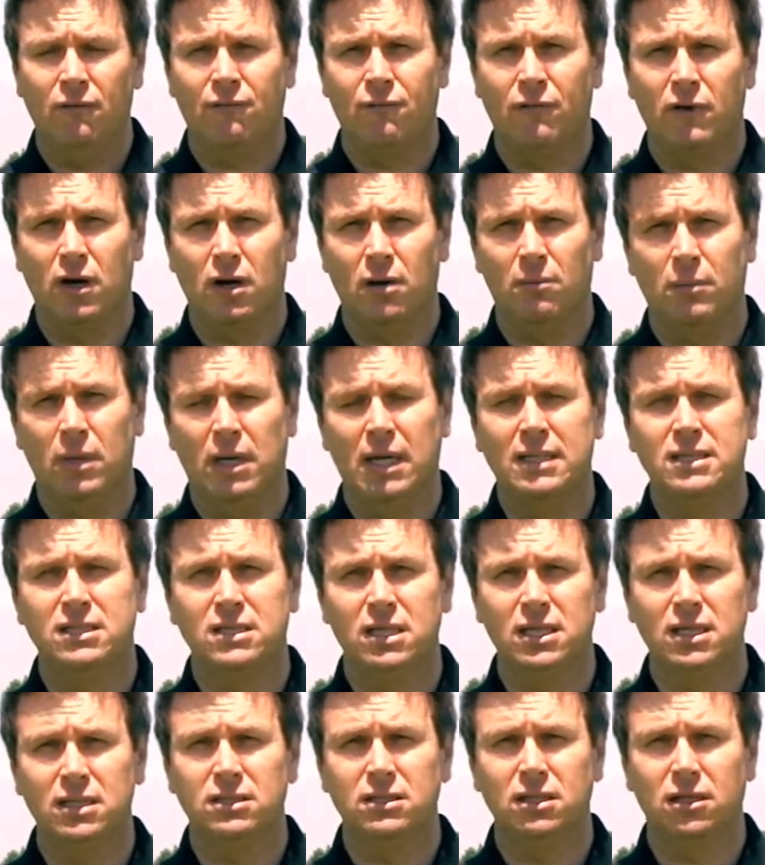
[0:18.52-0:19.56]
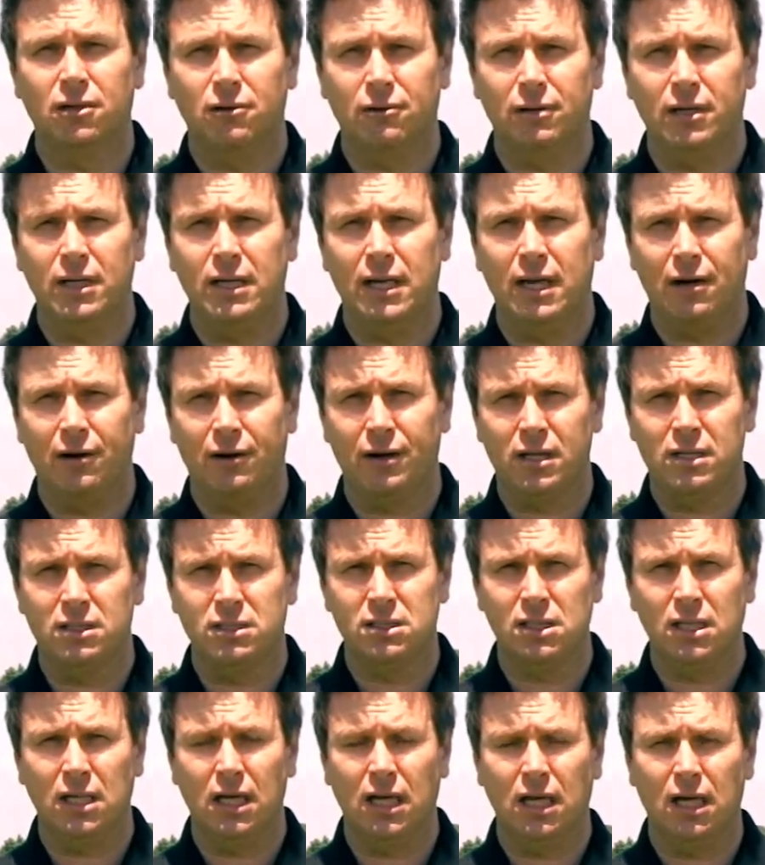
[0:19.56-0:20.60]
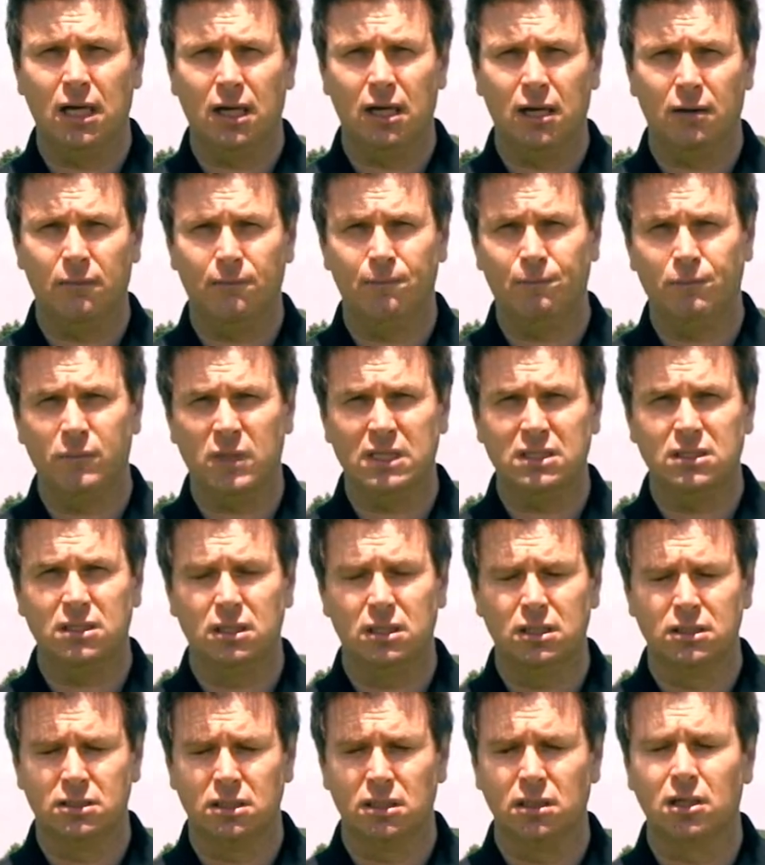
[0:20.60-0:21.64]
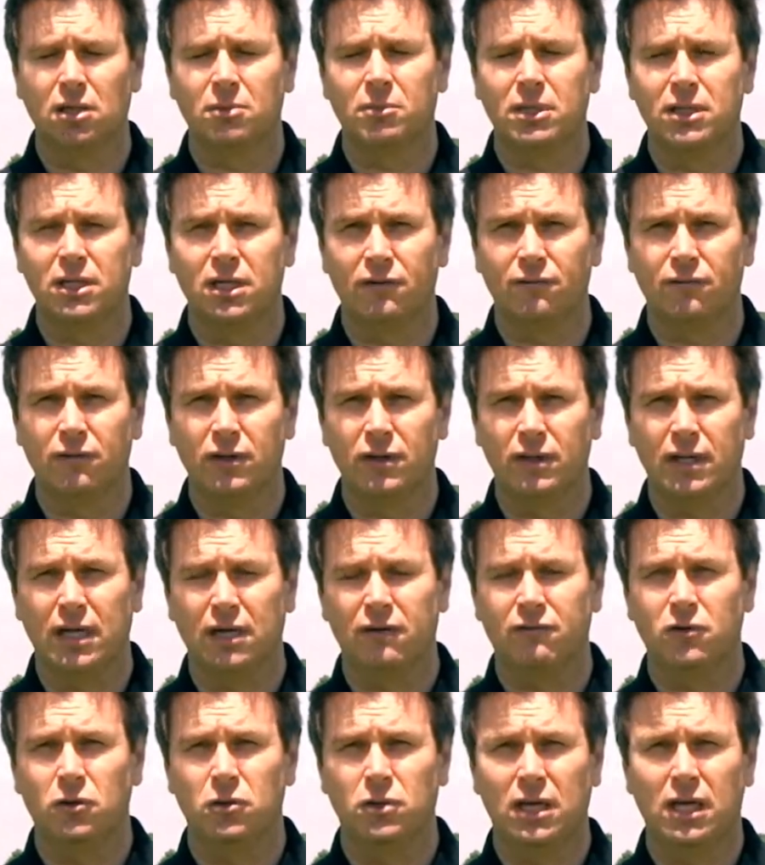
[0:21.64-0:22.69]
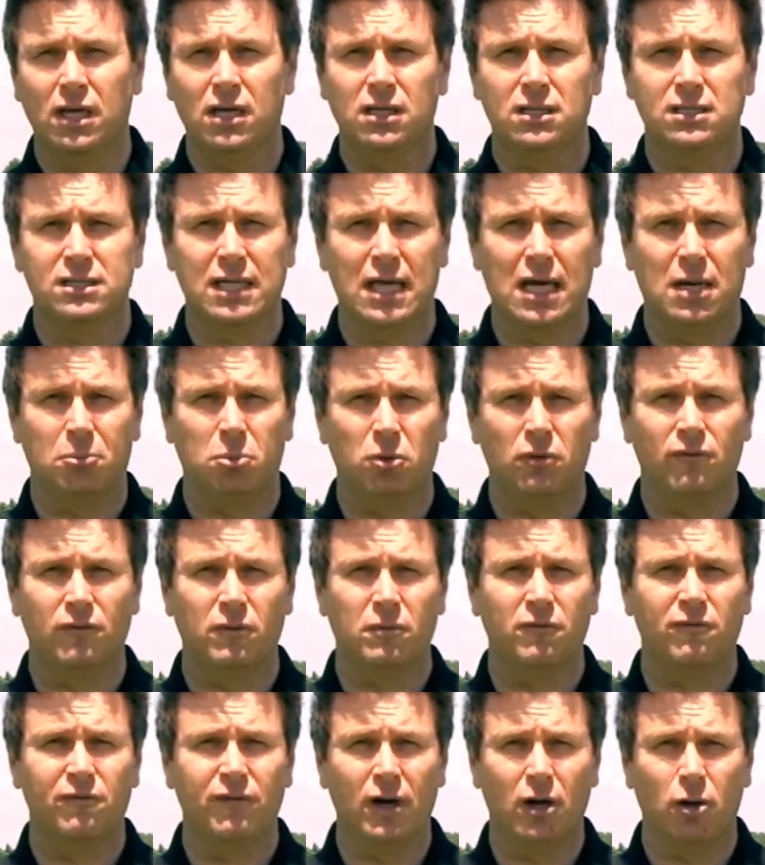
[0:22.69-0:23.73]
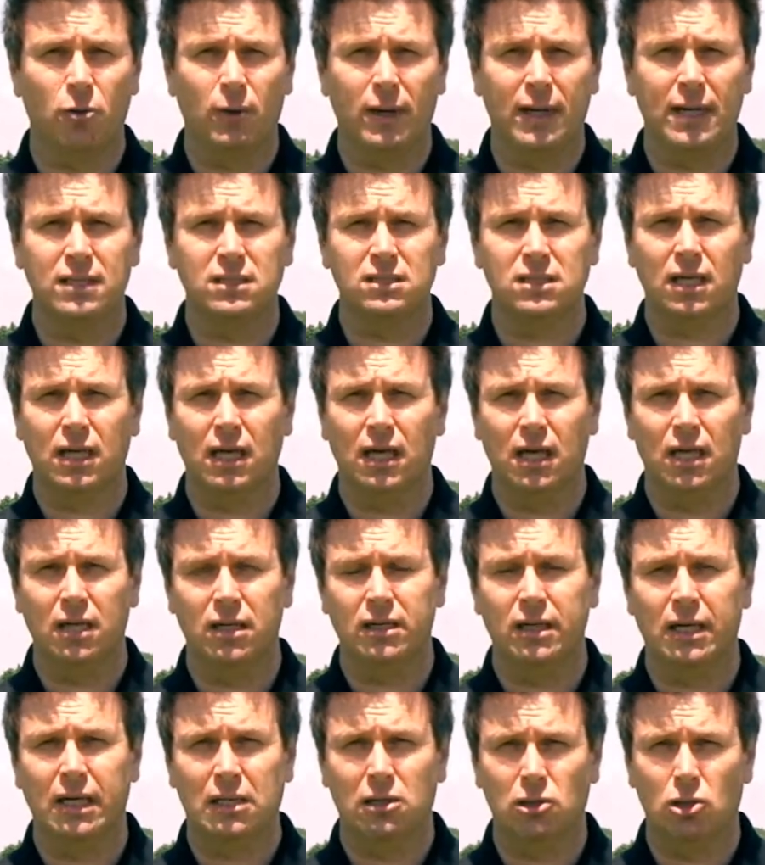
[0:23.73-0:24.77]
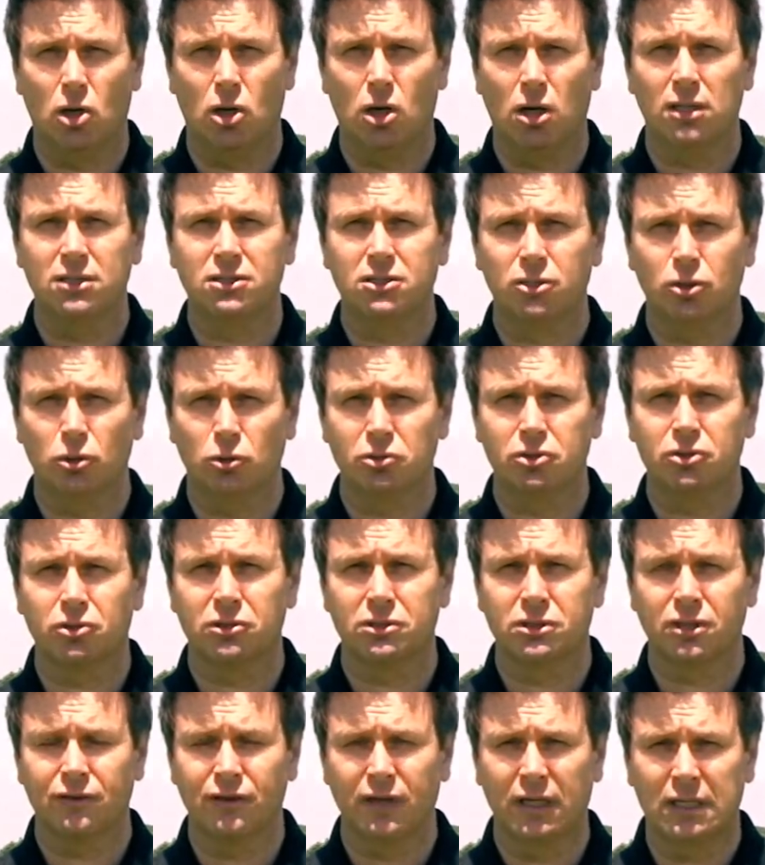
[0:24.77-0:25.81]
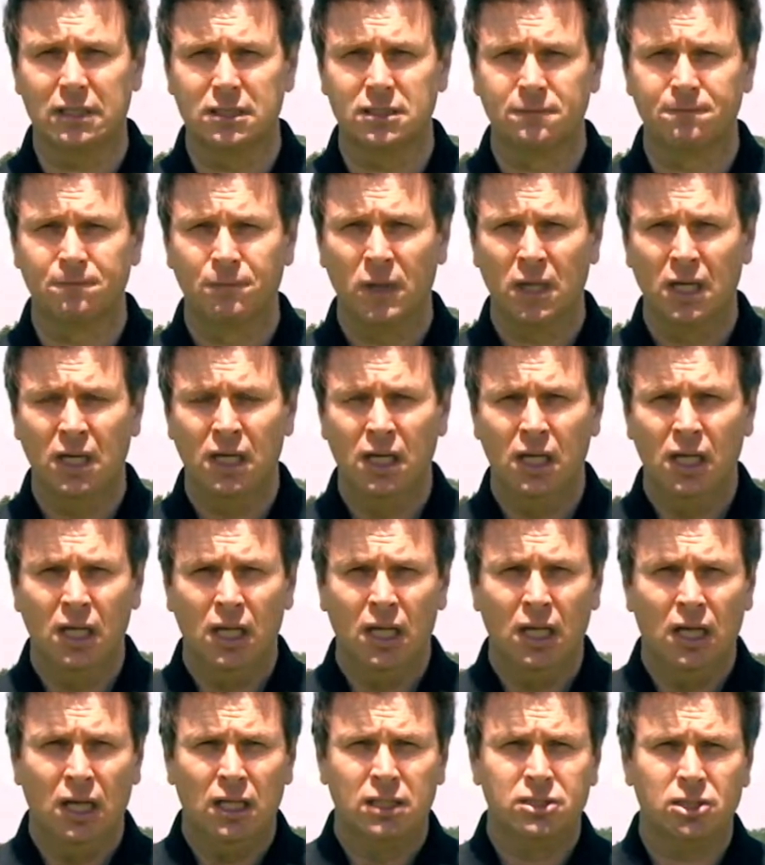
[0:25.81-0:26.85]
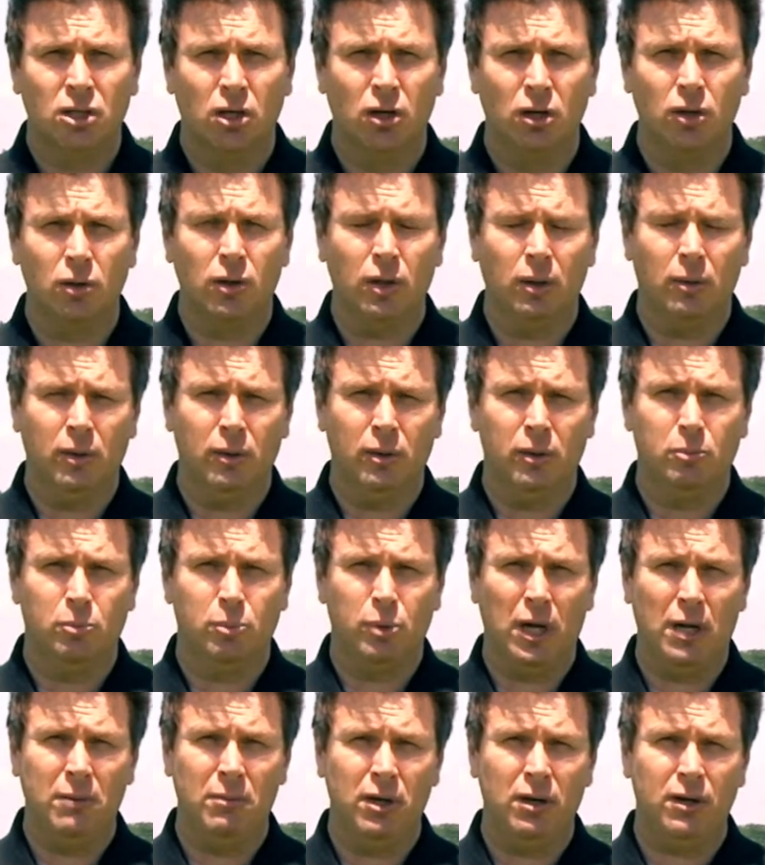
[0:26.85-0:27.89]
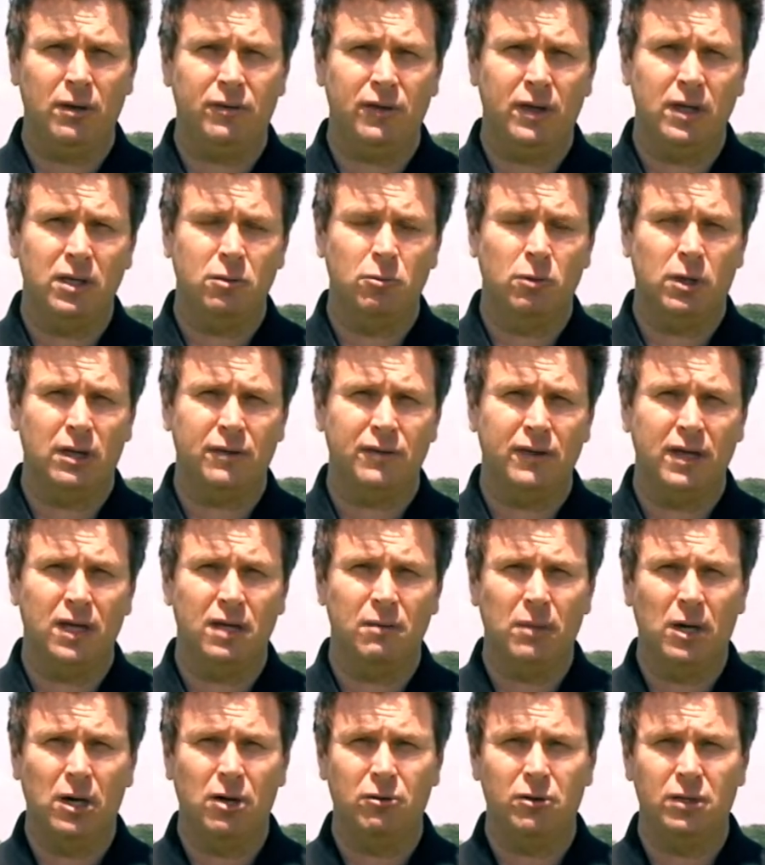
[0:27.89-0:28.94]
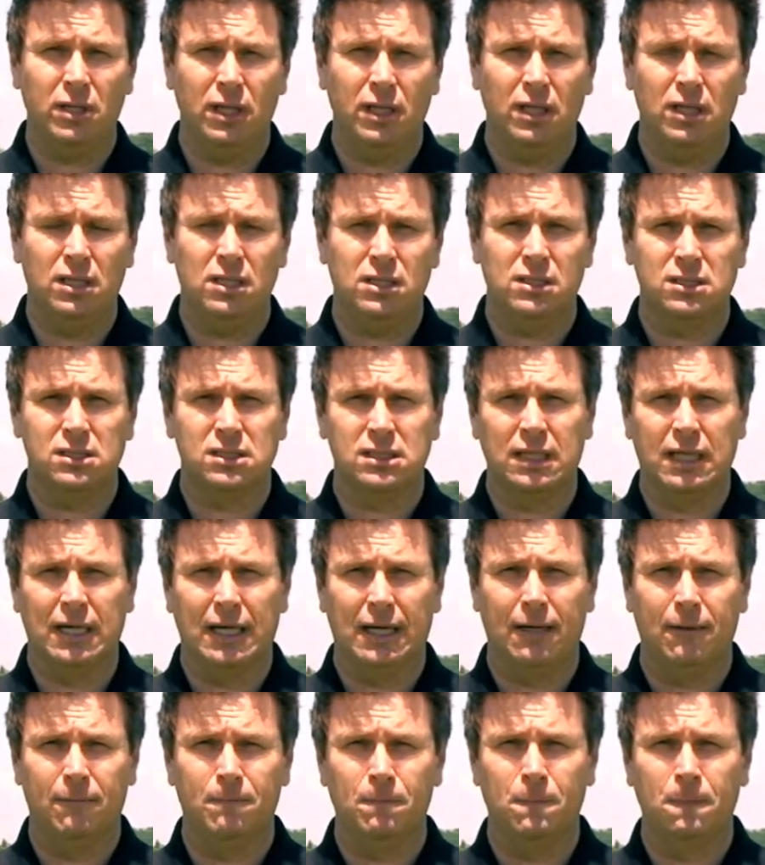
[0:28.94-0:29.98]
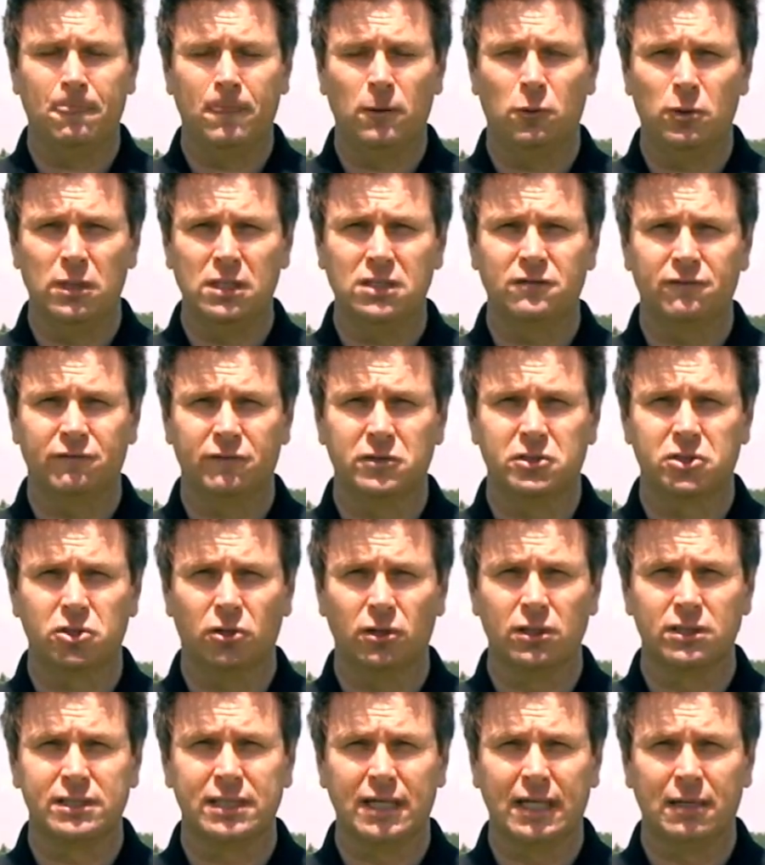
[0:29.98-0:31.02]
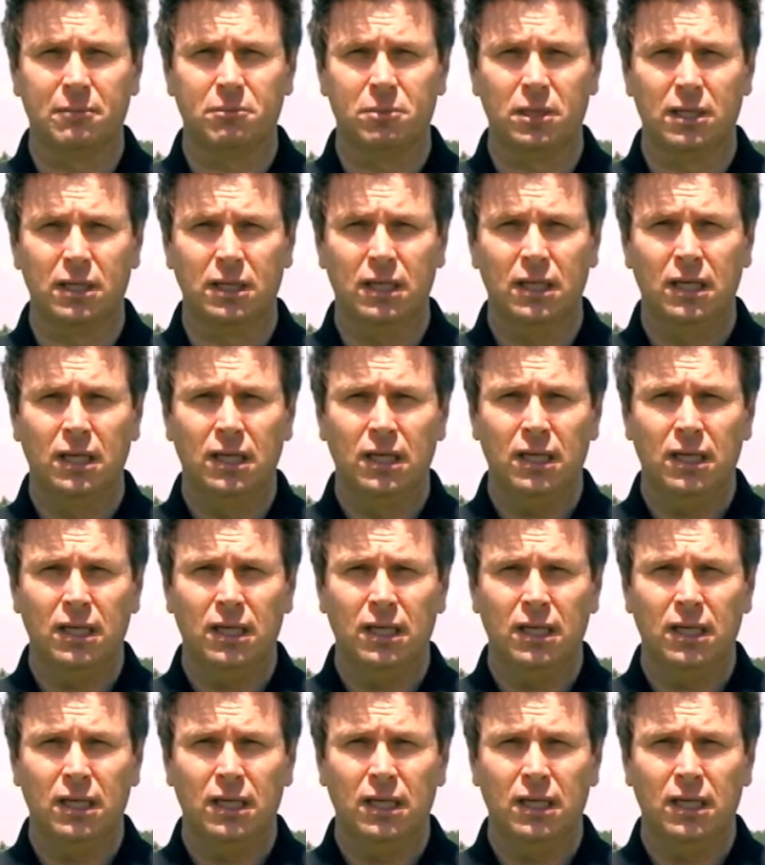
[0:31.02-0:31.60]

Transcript: from tees and green areas because it is a little bit different than if you're taking a sample from fairways and lawns and those sorts of things. So the primary thing you want to think about is the reason for soil sampling